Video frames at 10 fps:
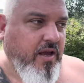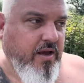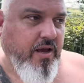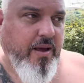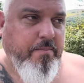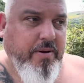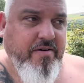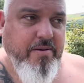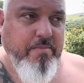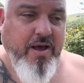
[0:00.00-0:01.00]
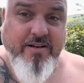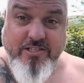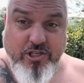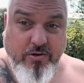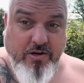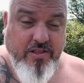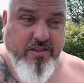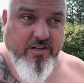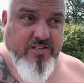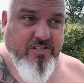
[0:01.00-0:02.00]
And bearing in mind it's only
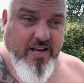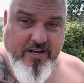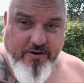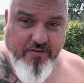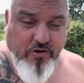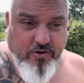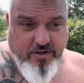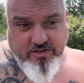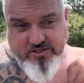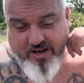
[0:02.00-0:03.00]
the 2nd of August,